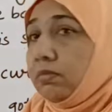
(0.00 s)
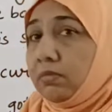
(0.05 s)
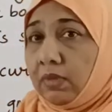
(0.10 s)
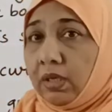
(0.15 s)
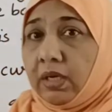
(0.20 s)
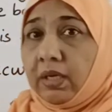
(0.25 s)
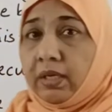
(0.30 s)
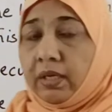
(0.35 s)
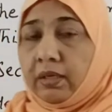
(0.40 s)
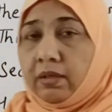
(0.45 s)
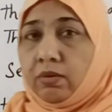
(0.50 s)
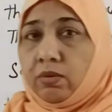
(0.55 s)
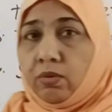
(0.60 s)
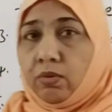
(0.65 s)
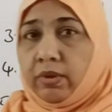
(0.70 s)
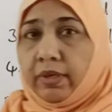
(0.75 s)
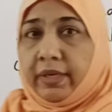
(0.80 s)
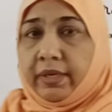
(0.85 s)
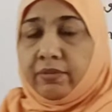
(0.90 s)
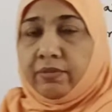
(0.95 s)
I can
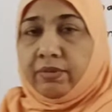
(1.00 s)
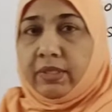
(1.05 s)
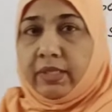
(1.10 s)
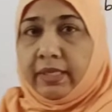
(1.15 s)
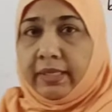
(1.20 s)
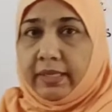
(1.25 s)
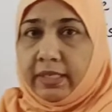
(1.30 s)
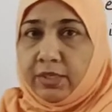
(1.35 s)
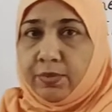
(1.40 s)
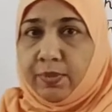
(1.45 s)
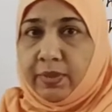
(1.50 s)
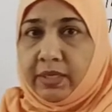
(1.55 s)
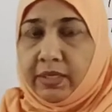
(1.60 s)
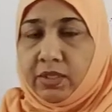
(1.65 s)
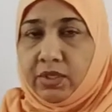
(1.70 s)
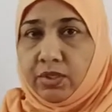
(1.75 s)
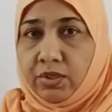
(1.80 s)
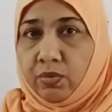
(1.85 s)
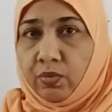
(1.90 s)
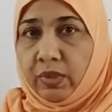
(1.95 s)
go ahead with that
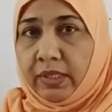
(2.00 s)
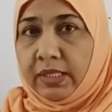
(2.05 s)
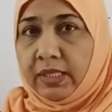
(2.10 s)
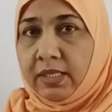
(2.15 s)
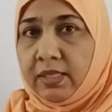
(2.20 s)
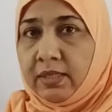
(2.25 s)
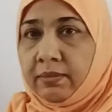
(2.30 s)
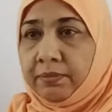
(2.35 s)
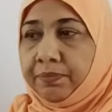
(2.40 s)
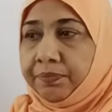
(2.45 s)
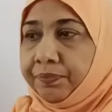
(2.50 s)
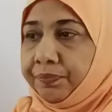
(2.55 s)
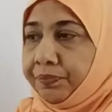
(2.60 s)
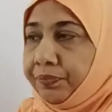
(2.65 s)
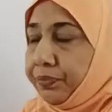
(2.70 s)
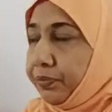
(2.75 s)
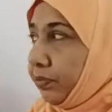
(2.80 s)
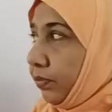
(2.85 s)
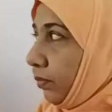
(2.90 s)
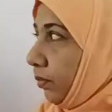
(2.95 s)
explanation once.
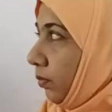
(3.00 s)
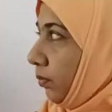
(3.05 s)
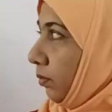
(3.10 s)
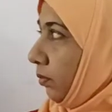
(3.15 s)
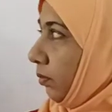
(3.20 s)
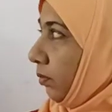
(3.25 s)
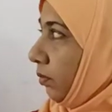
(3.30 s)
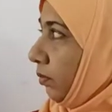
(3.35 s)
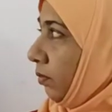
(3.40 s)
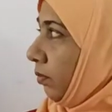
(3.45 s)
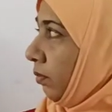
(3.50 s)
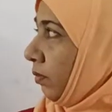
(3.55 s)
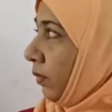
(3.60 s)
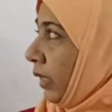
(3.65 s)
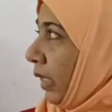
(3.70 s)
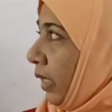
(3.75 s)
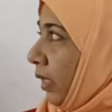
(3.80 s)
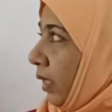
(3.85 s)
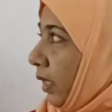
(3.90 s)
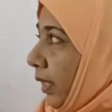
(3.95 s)

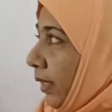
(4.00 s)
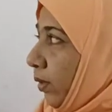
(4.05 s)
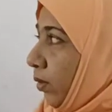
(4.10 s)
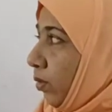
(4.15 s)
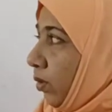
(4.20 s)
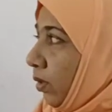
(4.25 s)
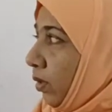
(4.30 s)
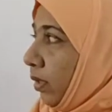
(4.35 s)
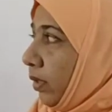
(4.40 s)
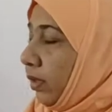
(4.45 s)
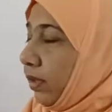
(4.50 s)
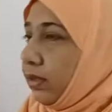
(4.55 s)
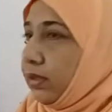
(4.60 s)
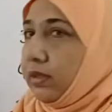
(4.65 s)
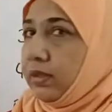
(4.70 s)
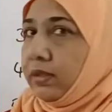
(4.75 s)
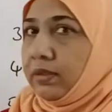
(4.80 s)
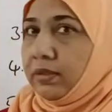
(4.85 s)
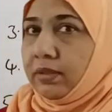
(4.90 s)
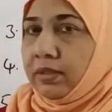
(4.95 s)
I could
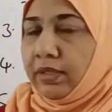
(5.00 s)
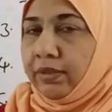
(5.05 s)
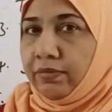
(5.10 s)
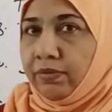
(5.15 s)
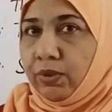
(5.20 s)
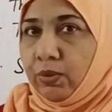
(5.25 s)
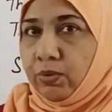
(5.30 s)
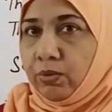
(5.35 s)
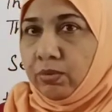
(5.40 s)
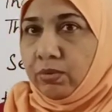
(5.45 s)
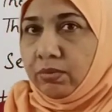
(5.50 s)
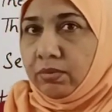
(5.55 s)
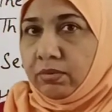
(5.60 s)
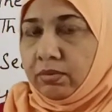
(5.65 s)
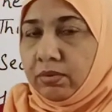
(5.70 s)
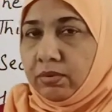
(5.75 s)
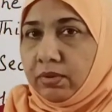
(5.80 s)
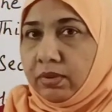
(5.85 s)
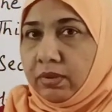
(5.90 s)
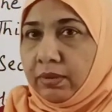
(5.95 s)
not give you
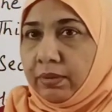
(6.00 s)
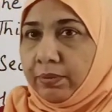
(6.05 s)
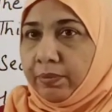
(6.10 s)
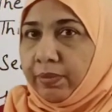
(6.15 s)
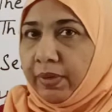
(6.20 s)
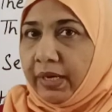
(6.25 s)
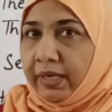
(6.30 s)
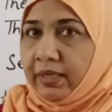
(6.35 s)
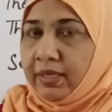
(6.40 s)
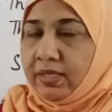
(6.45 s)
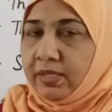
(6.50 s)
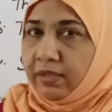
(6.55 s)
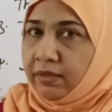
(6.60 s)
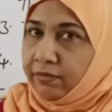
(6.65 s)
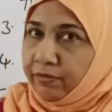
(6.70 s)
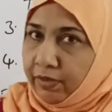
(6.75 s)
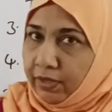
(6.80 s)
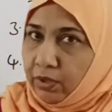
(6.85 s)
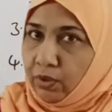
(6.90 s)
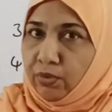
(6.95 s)
the practice in
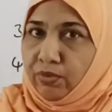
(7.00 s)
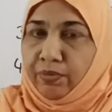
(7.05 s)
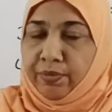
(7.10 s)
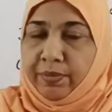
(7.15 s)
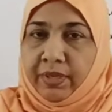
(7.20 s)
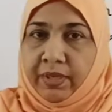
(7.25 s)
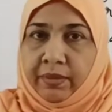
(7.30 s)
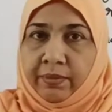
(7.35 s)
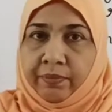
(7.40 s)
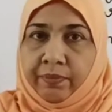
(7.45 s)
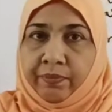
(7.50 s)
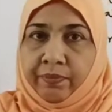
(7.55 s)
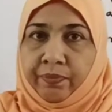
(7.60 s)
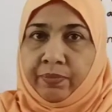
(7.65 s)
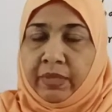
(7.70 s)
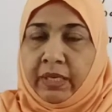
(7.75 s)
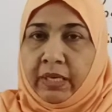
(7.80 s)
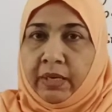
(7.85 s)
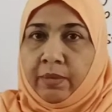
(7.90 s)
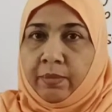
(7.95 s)
front of me,
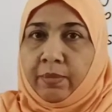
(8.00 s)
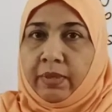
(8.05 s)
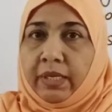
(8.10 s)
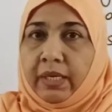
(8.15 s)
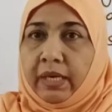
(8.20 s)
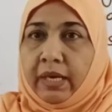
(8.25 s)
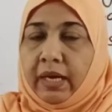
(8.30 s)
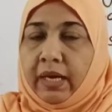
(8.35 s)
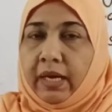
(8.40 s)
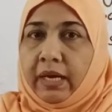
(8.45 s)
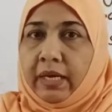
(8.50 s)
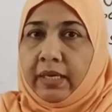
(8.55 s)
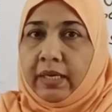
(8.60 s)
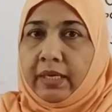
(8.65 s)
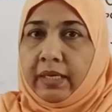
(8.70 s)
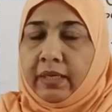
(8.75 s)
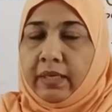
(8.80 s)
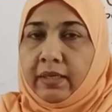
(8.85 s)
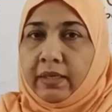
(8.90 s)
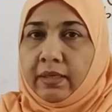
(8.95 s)
but
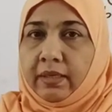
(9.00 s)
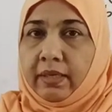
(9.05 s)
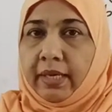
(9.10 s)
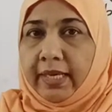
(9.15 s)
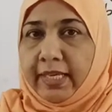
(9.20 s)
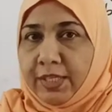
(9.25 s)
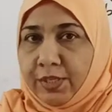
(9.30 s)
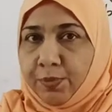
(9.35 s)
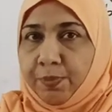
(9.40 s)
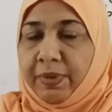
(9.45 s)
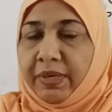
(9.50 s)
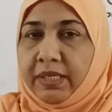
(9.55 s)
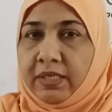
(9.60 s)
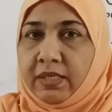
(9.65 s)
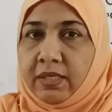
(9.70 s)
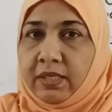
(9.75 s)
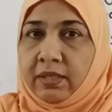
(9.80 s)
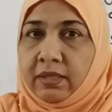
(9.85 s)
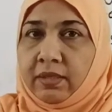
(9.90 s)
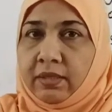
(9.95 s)
I
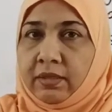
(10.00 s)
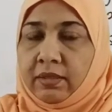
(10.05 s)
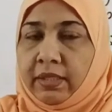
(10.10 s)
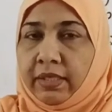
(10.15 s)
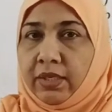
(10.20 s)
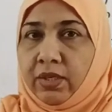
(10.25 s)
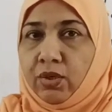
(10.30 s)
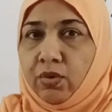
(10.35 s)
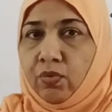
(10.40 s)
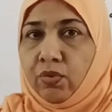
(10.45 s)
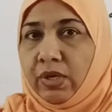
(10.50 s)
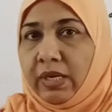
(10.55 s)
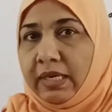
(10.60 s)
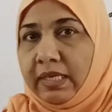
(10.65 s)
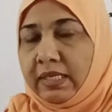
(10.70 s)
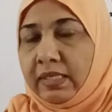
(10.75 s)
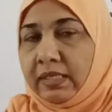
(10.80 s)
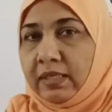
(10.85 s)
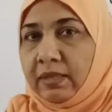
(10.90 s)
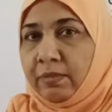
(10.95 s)
expect that you would
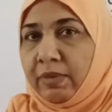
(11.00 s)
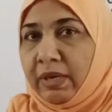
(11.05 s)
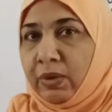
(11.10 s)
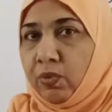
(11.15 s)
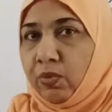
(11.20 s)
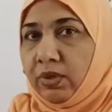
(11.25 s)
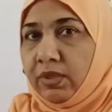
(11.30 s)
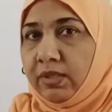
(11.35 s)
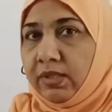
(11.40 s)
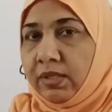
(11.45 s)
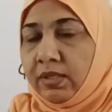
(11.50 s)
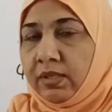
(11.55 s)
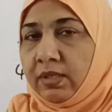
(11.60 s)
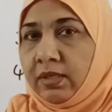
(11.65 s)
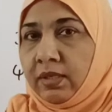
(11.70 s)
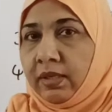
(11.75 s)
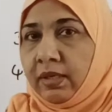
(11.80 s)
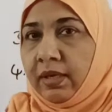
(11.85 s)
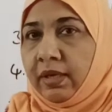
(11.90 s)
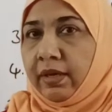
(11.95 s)
listen my
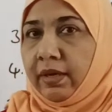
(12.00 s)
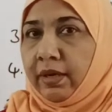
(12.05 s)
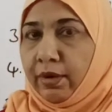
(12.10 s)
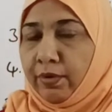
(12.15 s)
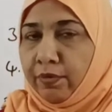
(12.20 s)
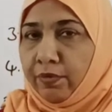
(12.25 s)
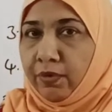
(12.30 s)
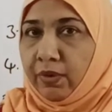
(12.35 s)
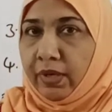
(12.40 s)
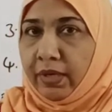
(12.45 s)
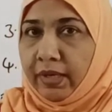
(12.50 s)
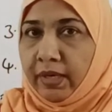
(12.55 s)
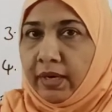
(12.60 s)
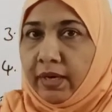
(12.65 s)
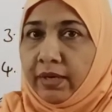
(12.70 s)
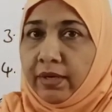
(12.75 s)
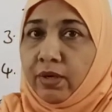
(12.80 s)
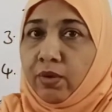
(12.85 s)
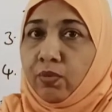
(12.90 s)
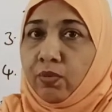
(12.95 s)
words carefully
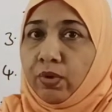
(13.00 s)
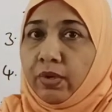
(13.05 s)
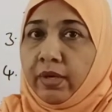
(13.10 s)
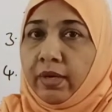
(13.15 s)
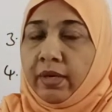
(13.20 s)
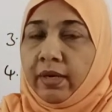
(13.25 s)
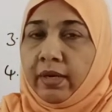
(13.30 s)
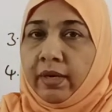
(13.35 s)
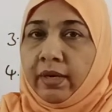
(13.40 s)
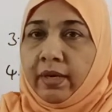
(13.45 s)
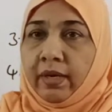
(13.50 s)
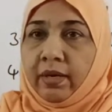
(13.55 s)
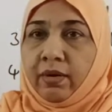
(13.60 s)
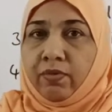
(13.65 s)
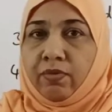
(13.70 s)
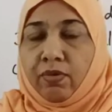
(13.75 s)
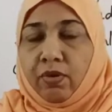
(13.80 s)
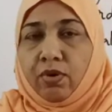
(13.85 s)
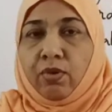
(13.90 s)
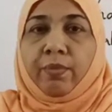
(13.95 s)
and you would
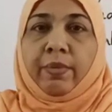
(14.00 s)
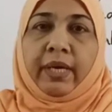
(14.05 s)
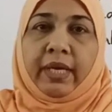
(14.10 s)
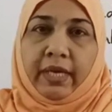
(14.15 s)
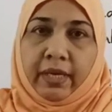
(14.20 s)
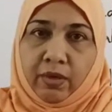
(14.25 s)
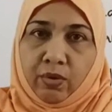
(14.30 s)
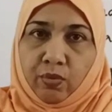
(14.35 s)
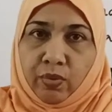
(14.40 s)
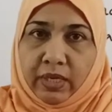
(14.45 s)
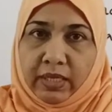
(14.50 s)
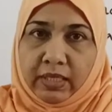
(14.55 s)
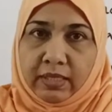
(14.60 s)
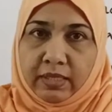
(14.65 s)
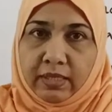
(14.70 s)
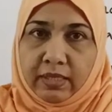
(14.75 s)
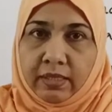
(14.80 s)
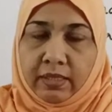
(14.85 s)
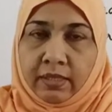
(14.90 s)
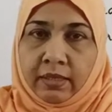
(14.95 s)
follow my
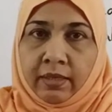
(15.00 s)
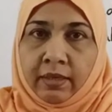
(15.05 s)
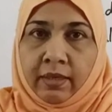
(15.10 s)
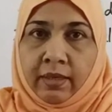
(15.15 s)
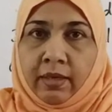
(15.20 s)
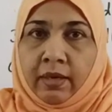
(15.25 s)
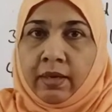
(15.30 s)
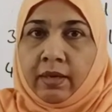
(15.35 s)
advices,